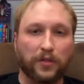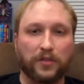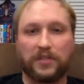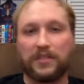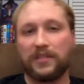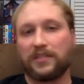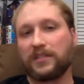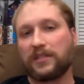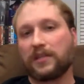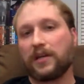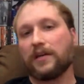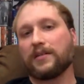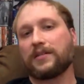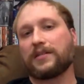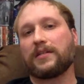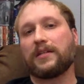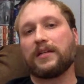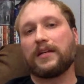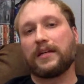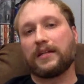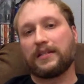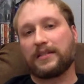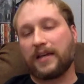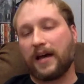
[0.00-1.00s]

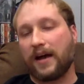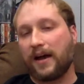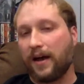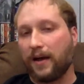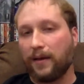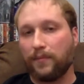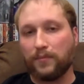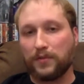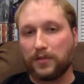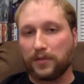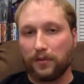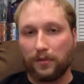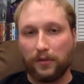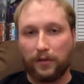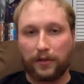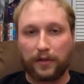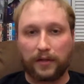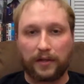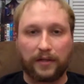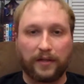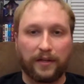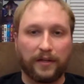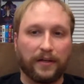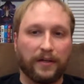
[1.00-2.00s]
disgusting at times,
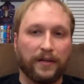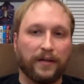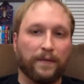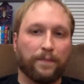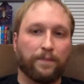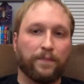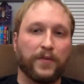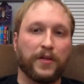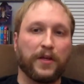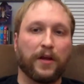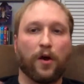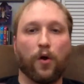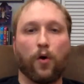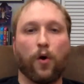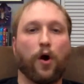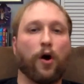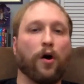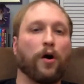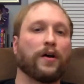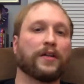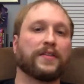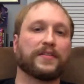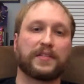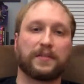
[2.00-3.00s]
look, you know,
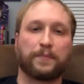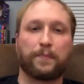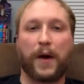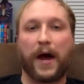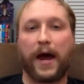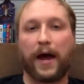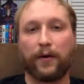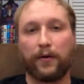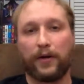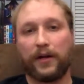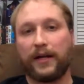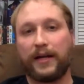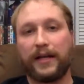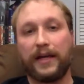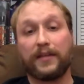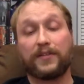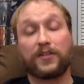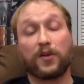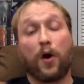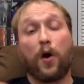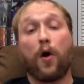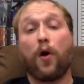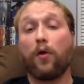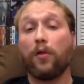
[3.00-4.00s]
awe-inspiring.
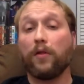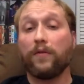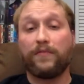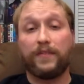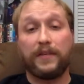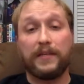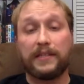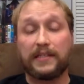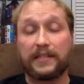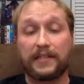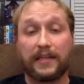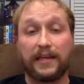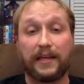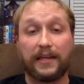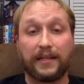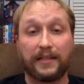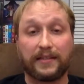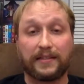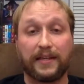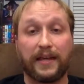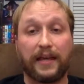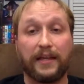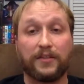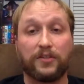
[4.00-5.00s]
It's all of these
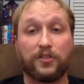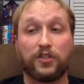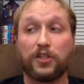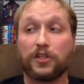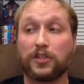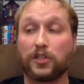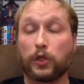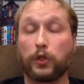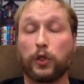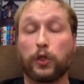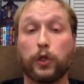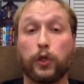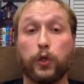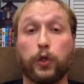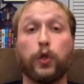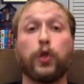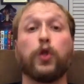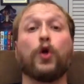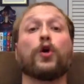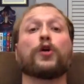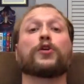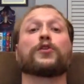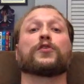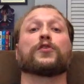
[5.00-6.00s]
things. It just
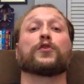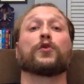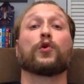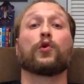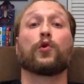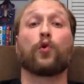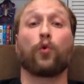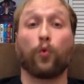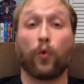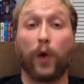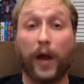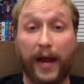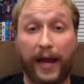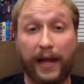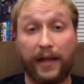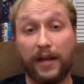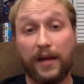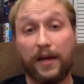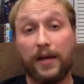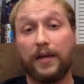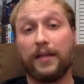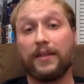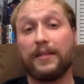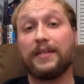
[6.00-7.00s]
looks great.
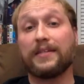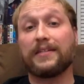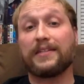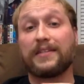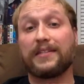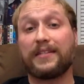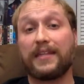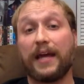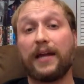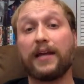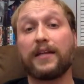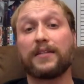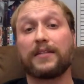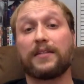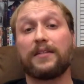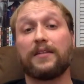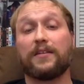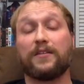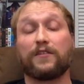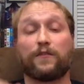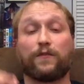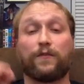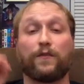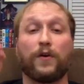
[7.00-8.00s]
The aesthetics in
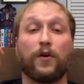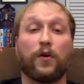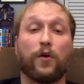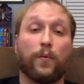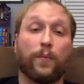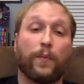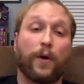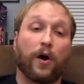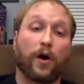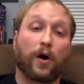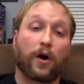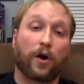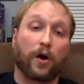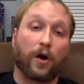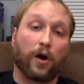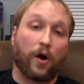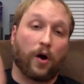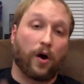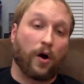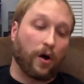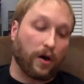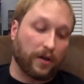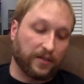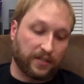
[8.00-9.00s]
this film are
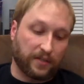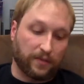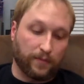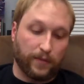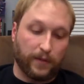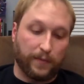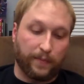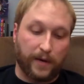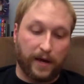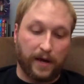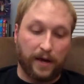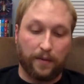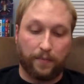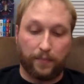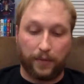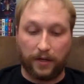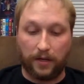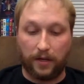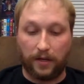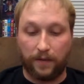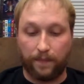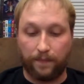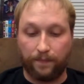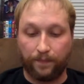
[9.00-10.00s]
awesome, in my
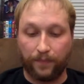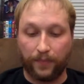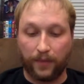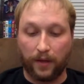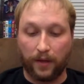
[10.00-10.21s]
opinion.